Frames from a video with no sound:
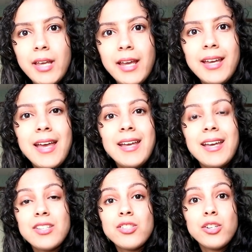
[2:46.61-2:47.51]
they
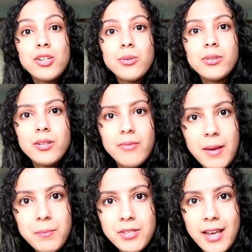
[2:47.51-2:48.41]
can secure the
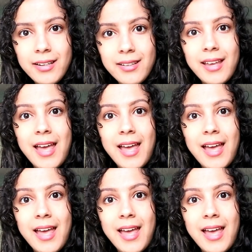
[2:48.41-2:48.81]
website